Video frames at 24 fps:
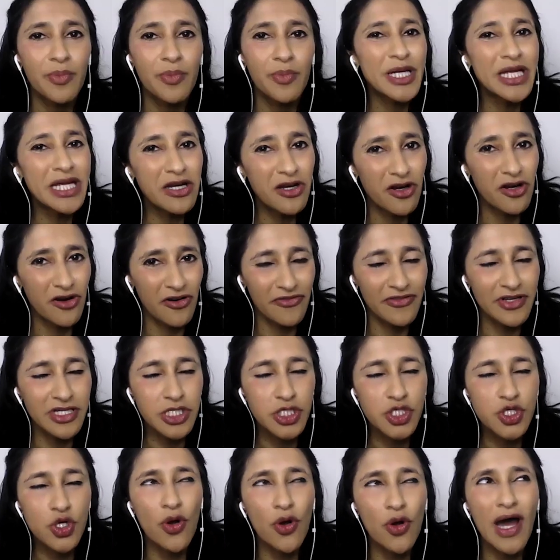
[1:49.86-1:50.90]
pretty nervous,
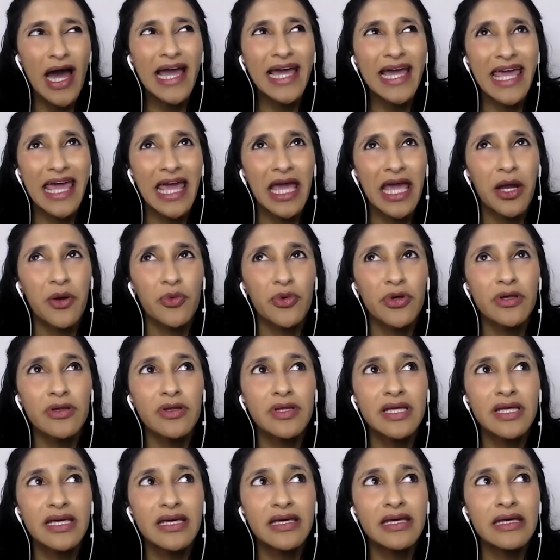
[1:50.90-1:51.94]
so I can't
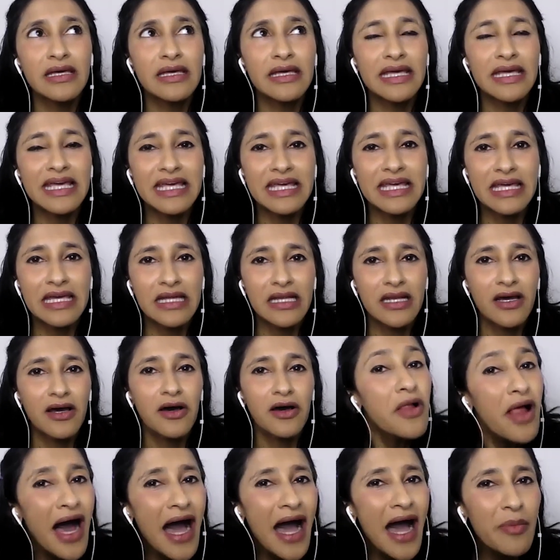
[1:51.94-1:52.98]
really eat a
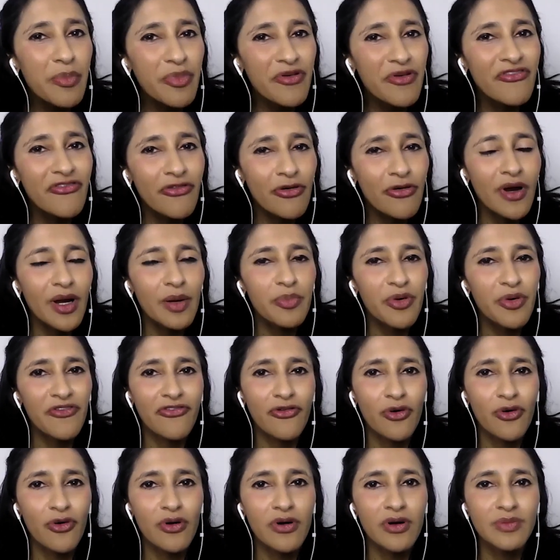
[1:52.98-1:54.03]
lot before I
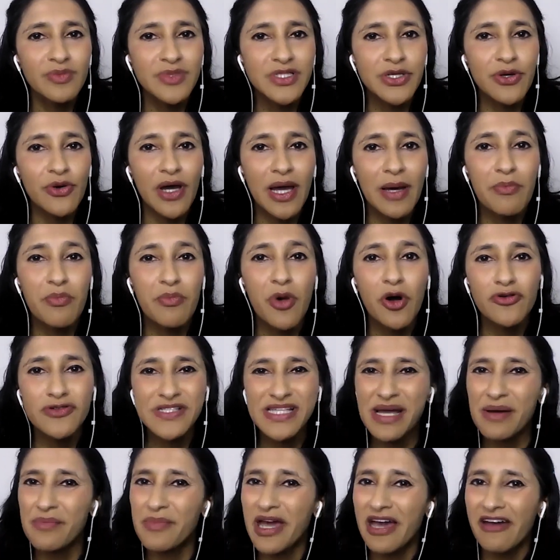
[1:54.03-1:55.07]
perform. So at most,
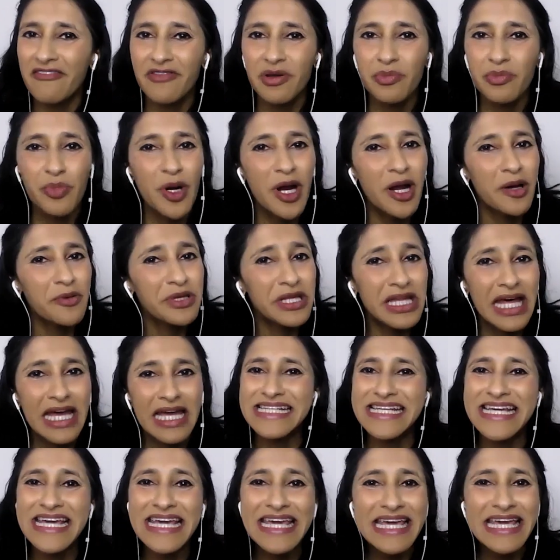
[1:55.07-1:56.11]
I'm having probably like
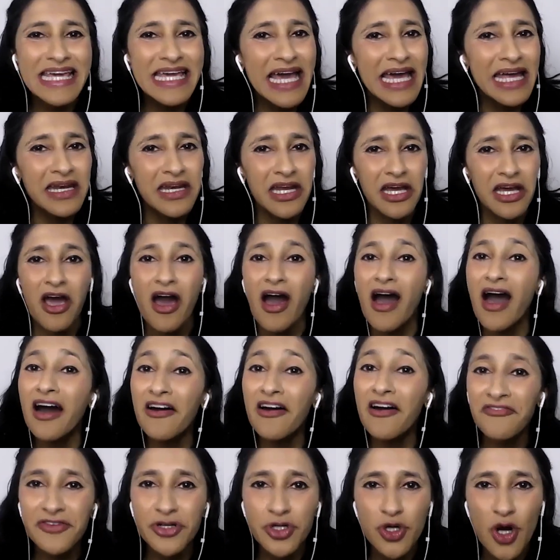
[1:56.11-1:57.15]
tea and a
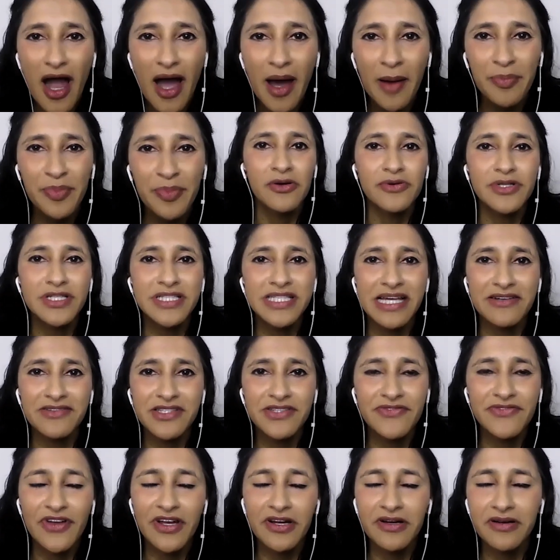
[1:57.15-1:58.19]
cough drop, which
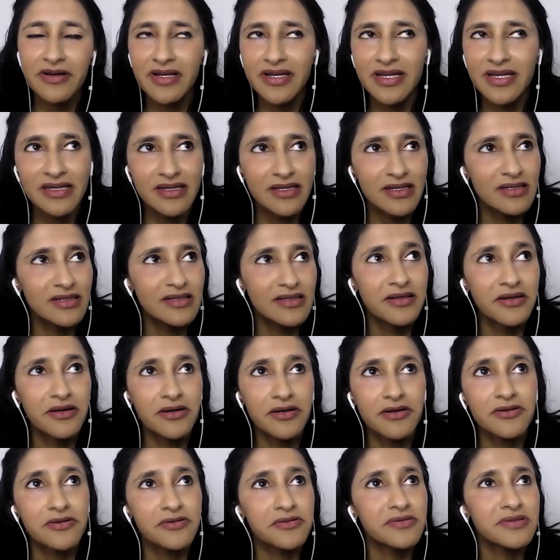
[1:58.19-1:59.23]
sounds very, you
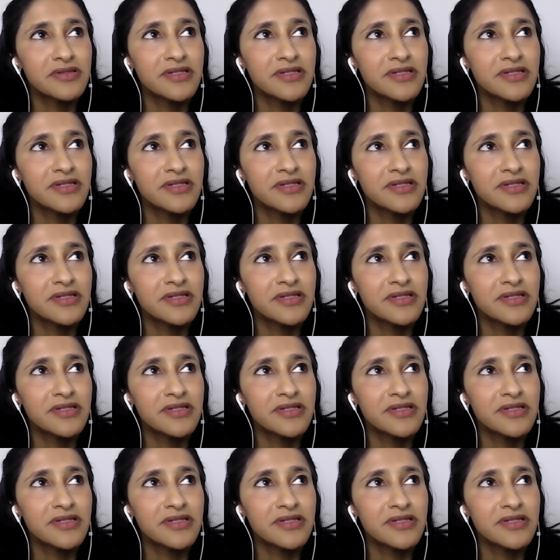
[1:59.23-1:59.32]
know,